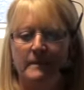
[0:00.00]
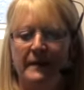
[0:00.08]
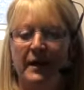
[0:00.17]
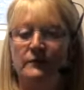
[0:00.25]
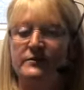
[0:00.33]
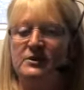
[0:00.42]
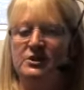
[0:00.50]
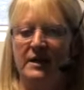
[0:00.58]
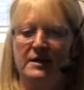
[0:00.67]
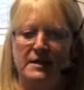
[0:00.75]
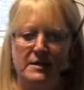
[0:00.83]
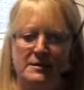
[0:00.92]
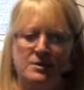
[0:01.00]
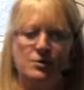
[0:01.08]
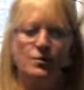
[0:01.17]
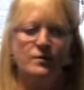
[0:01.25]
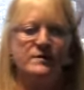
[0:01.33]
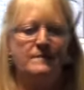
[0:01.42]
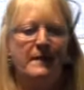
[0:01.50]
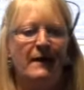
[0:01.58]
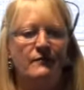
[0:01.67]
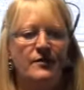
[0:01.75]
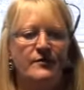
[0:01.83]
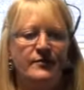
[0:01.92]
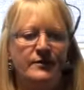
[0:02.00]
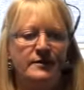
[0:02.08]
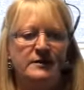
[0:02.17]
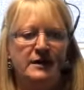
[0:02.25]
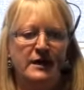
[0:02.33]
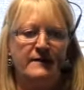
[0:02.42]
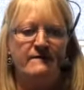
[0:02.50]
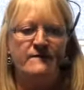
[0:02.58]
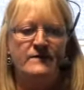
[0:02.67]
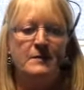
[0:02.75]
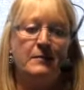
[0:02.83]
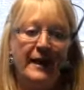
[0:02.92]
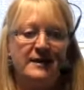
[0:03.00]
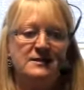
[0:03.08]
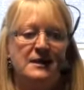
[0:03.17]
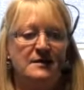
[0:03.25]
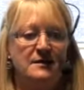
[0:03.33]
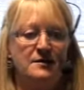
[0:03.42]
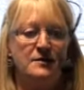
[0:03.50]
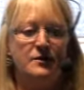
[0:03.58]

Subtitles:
Sheldon Jenkins talks about the Black Death in